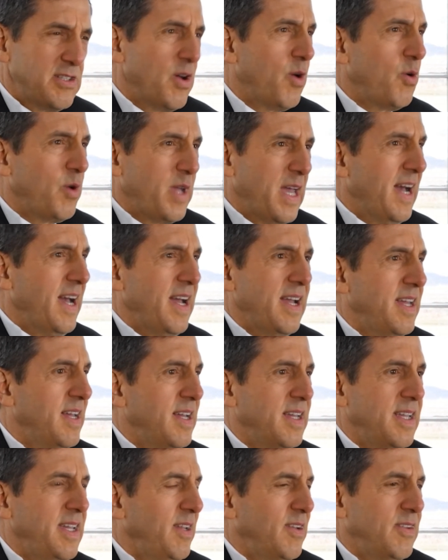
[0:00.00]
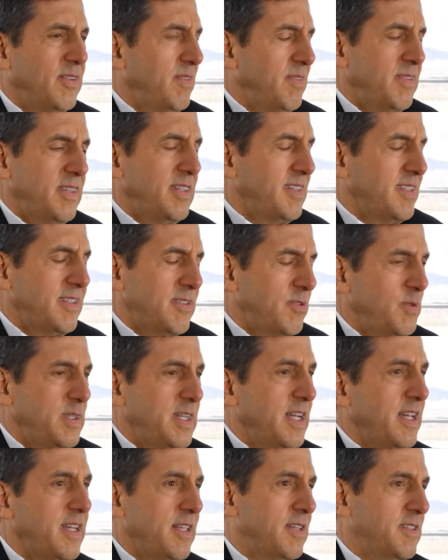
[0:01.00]
okay. This is
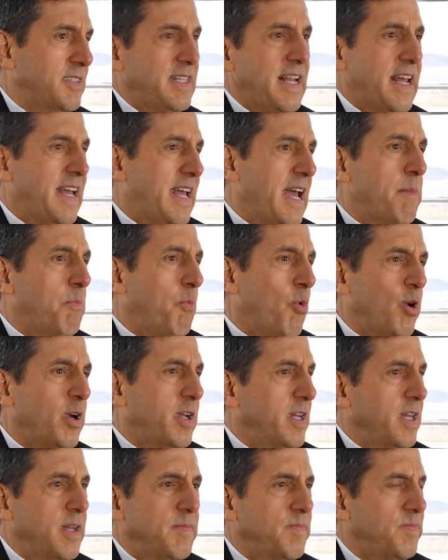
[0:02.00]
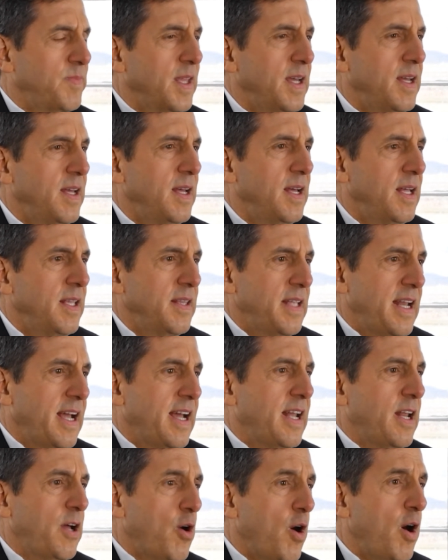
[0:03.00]
ridiculous. And I kept working. Then I
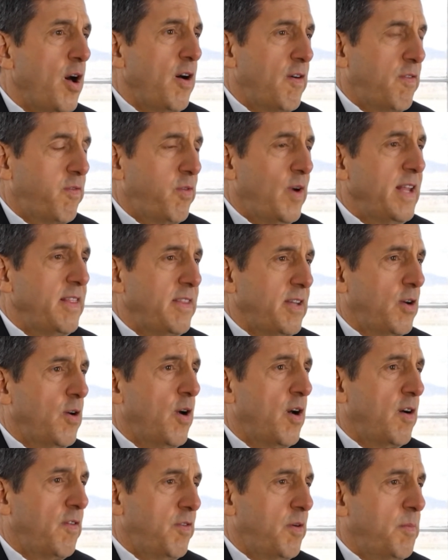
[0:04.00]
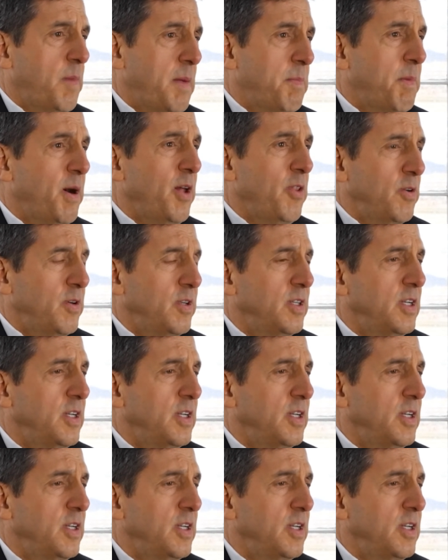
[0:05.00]
get a frantic call from my mother.